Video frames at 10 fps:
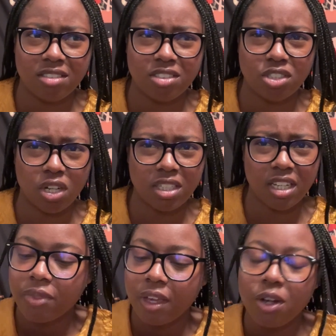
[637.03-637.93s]
Chong
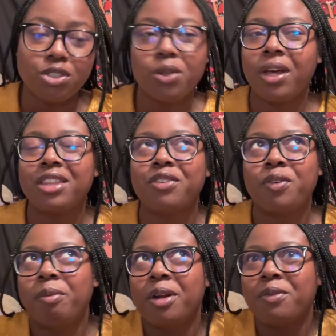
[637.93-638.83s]
Yen, and also like the
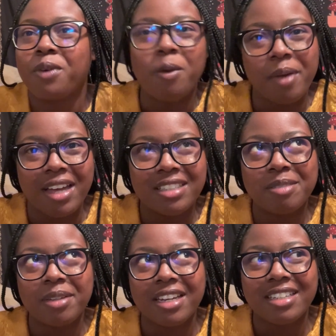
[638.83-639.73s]
forbidden romance,
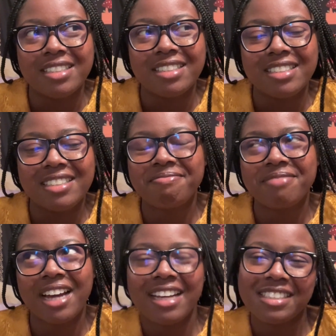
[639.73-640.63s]
because we
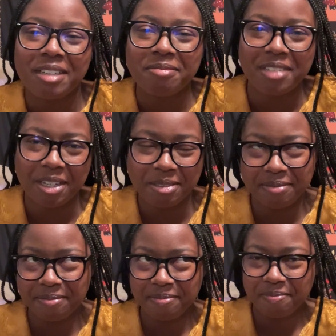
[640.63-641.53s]
got something, y'all.
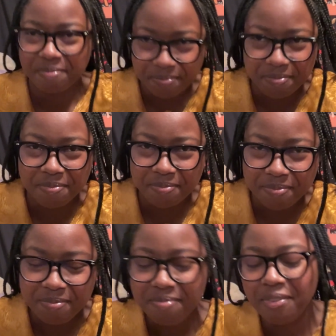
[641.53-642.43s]

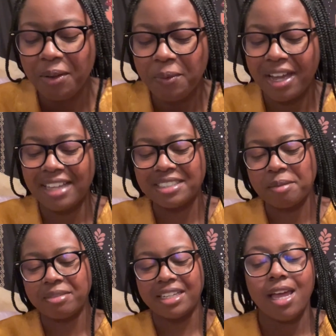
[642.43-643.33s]
We got
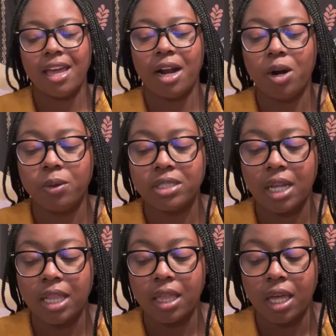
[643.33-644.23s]
something, and I don't want to say
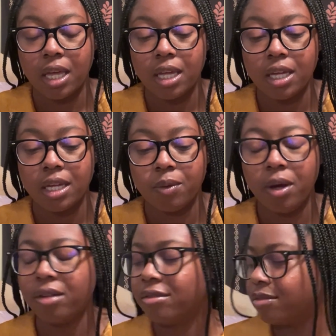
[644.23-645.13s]
anything.
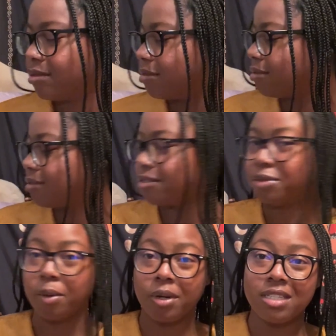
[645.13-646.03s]
Well,
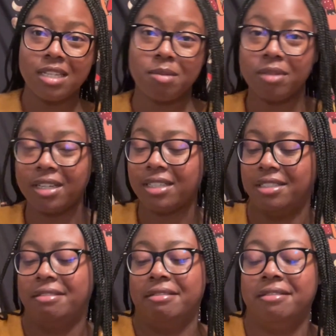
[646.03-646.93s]
do I want to say something?
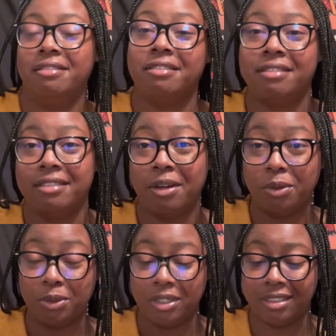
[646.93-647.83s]

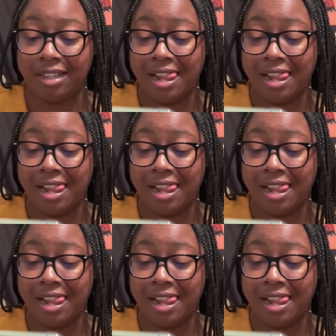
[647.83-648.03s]
Hold on.